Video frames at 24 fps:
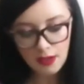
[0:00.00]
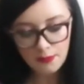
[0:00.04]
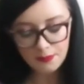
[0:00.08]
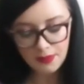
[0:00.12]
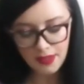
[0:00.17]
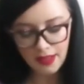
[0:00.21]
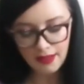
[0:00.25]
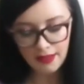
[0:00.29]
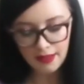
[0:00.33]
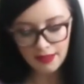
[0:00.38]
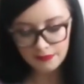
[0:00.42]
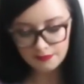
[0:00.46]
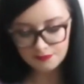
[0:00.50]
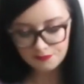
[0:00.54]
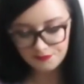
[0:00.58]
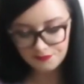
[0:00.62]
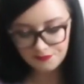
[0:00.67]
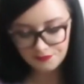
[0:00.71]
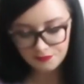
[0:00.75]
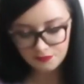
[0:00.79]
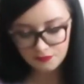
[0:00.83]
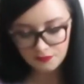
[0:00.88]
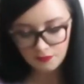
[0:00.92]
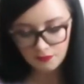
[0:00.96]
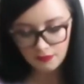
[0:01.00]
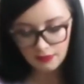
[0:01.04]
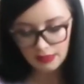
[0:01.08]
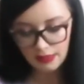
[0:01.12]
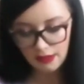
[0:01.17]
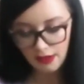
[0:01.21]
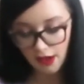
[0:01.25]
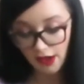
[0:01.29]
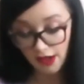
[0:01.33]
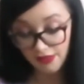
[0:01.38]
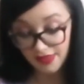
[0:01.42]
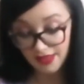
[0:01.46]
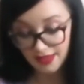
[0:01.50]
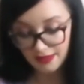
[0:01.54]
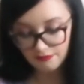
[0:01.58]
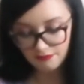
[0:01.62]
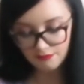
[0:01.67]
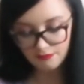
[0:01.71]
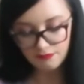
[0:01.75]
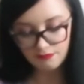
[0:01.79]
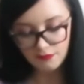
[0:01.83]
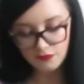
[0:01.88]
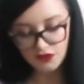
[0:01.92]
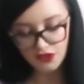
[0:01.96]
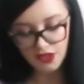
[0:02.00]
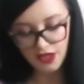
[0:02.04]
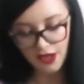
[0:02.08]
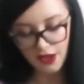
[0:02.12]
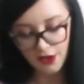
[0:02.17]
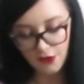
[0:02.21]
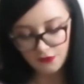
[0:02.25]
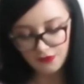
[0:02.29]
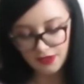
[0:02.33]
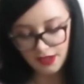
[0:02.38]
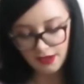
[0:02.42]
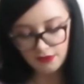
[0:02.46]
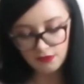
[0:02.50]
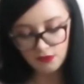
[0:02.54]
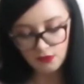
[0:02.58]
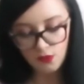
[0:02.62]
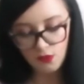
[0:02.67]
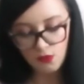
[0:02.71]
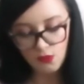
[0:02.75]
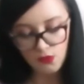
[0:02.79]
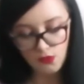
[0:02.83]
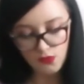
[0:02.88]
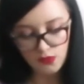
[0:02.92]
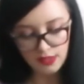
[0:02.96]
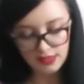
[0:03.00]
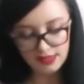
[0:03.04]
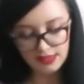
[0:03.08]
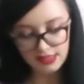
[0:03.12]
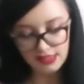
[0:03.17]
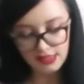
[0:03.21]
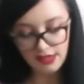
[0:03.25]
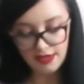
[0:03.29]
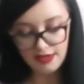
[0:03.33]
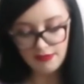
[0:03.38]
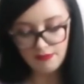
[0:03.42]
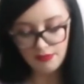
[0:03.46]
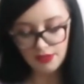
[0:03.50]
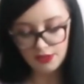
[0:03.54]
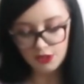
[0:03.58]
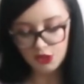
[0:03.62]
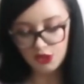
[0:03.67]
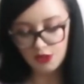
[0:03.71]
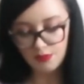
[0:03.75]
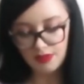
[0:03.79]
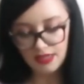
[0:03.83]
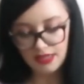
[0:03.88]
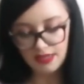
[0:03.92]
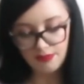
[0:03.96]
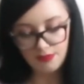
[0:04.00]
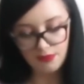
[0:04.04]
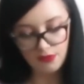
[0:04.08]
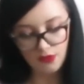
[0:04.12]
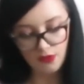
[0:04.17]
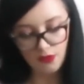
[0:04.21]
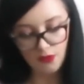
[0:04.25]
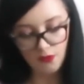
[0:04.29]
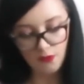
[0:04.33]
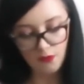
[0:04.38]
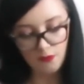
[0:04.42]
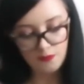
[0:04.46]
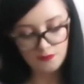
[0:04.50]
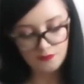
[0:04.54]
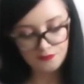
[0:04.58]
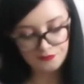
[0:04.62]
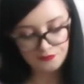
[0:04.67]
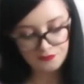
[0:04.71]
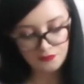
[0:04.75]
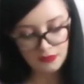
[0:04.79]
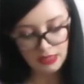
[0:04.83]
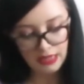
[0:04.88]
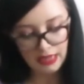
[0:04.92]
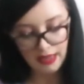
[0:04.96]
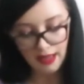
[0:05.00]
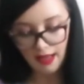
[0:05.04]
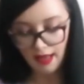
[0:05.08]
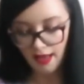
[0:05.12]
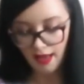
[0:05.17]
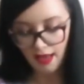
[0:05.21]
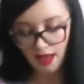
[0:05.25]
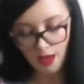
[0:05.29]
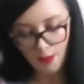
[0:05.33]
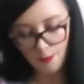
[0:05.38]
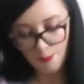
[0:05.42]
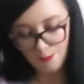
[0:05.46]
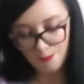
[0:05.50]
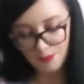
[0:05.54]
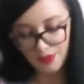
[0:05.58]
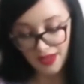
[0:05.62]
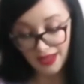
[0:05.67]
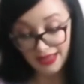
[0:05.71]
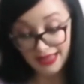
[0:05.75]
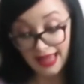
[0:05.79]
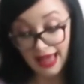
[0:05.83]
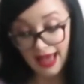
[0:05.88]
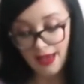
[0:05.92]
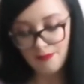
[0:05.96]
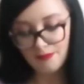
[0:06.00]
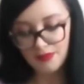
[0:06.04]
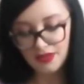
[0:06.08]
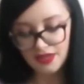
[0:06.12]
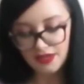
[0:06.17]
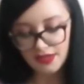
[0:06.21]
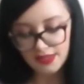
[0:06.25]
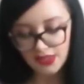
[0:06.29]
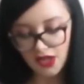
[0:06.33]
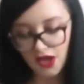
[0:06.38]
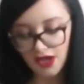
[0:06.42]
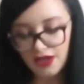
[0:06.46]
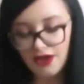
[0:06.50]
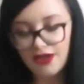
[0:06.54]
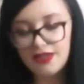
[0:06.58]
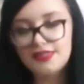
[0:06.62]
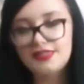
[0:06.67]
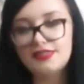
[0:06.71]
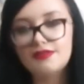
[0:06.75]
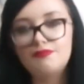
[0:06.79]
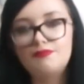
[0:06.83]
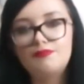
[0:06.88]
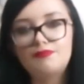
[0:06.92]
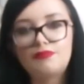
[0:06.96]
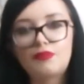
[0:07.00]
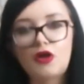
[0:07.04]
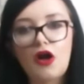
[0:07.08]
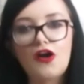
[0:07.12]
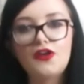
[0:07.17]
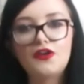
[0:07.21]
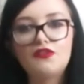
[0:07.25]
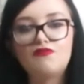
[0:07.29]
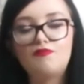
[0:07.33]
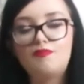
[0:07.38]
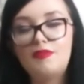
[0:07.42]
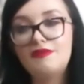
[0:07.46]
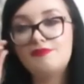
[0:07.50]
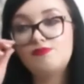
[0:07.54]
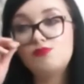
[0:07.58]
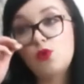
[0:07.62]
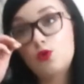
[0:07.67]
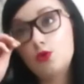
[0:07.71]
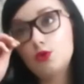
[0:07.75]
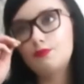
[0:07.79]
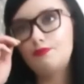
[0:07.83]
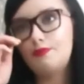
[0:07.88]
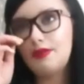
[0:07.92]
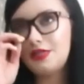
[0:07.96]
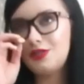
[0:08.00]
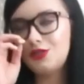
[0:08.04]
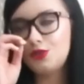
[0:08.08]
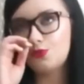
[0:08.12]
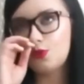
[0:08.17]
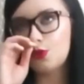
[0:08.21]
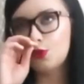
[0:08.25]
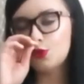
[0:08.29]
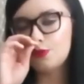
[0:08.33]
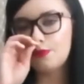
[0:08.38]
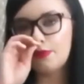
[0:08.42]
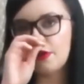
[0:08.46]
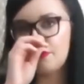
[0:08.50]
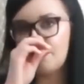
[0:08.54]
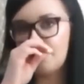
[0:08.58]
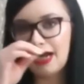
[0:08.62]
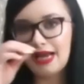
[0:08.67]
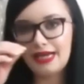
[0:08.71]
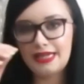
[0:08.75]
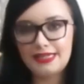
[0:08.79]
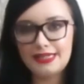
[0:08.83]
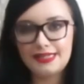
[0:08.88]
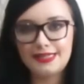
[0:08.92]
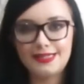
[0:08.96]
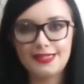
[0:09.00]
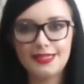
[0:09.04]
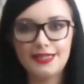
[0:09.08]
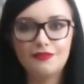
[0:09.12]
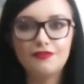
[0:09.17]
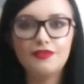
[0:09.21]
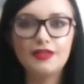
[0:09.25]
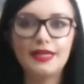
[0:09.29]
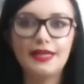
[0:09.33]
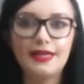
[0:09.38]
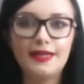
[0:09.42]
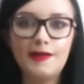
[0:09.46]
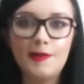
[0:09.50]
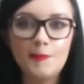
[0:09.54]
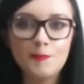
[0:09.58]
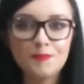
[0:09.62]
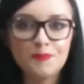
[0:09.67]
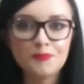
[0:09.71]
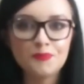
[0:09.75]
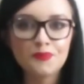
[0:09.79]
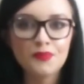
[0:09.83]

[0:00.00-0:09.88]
But I think, you know, they're all a stunning bunch of people. But again, because I like to kind of binge watch my reality TV,